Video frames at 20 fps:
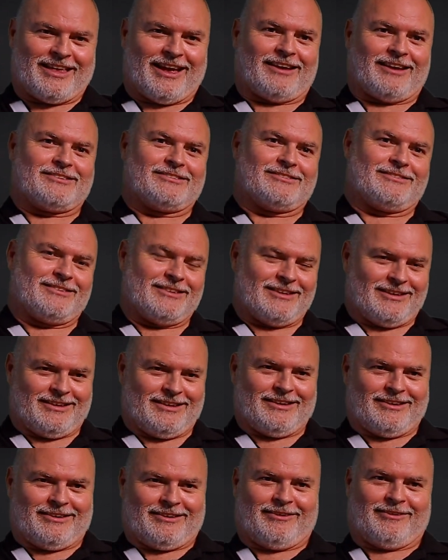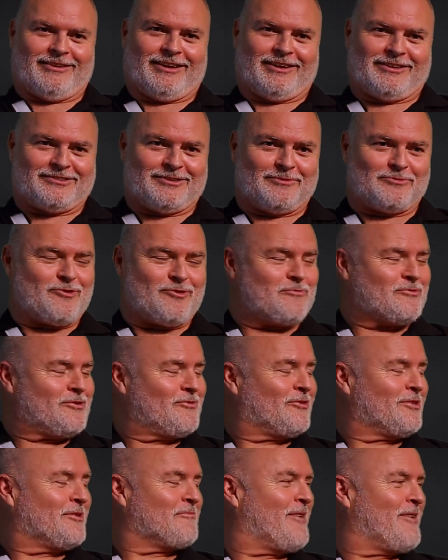Thanks. I'll get a
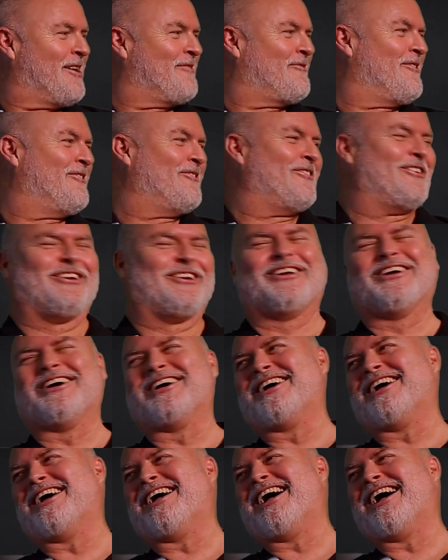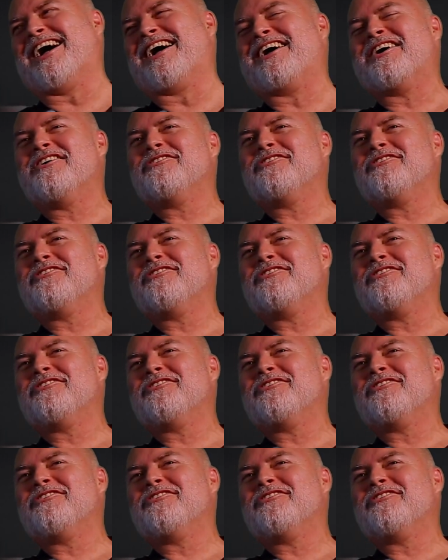subscription for that.